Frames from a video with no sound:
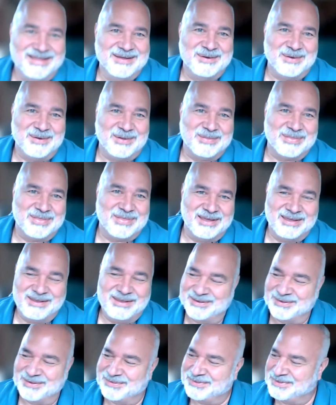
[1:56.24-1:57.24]
Well,
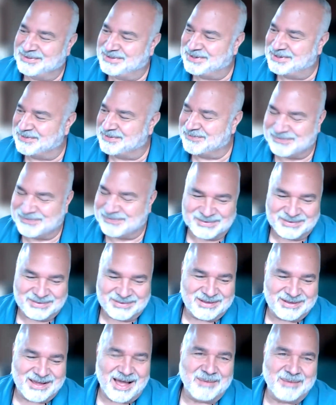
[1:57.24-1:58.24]
thank you, Jim, for
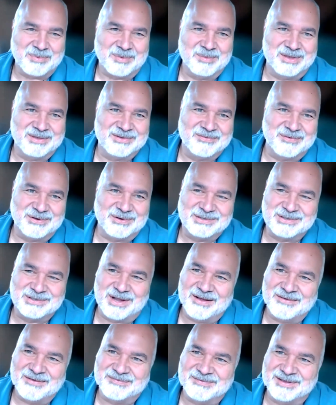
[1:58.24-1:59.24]
the compliments. First
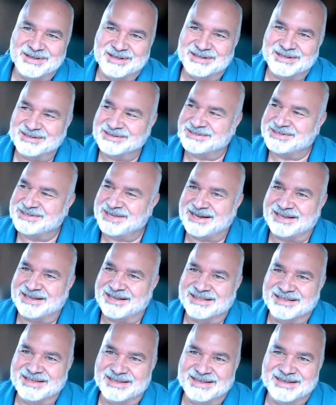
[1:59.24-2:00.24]
off,
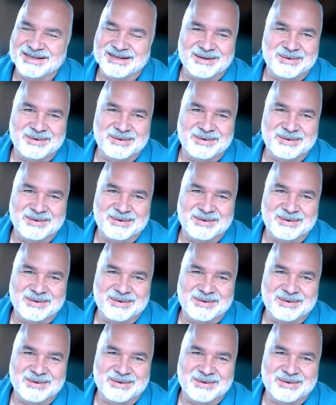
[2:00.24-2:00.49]
secondly, it's